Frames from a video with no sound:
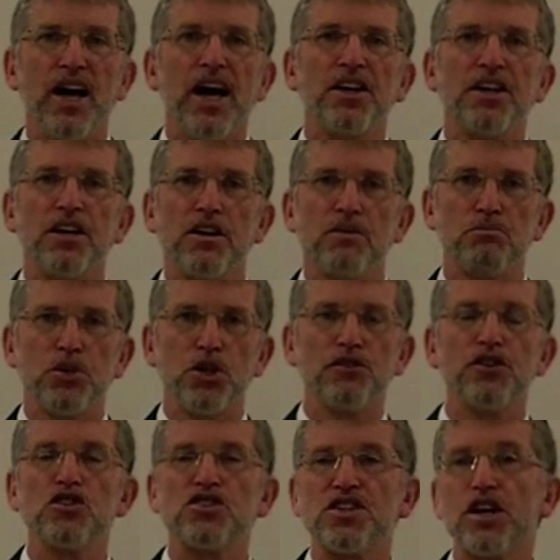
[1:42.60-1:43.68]
and in a
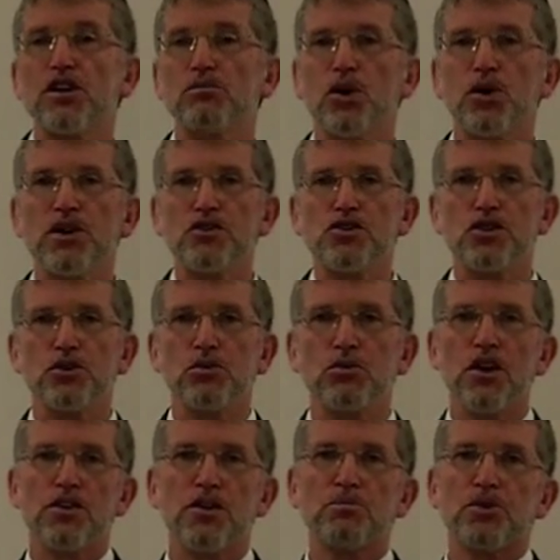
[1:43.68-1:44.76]
beautiful ceremony
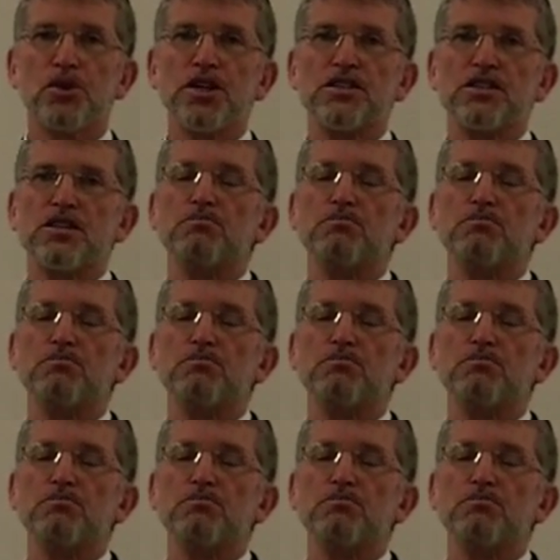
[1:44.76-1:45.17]
to the priest,